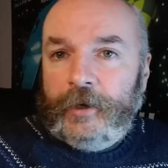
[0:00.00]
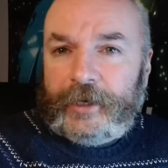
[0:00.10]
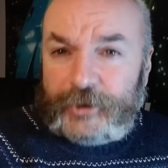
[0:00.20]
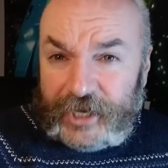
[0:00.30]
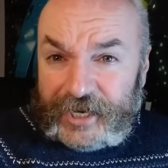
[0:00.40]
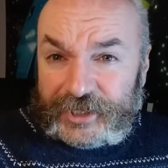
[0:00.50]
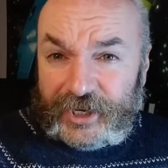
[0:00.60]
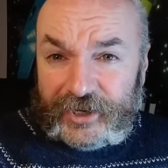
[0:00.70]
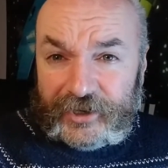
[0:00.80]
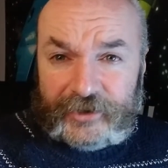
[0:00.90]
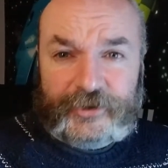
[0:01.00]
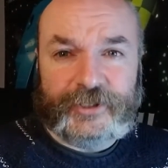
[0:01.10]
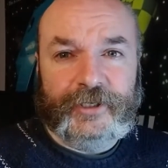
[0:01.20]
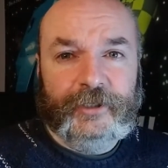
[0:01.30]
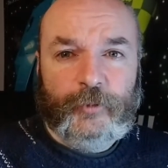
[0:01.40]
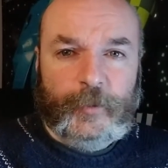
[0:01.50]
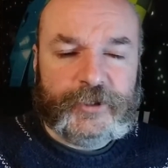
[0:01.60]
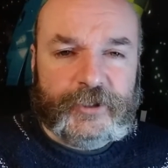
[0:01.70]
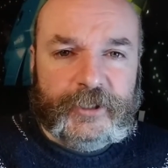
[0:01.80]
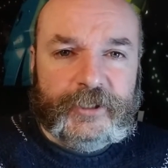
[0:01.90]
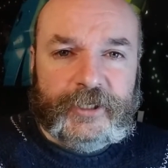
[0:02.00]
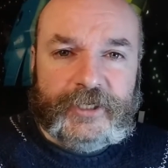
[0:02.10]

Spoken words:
Now, TSR at the time, we mentioned D&D,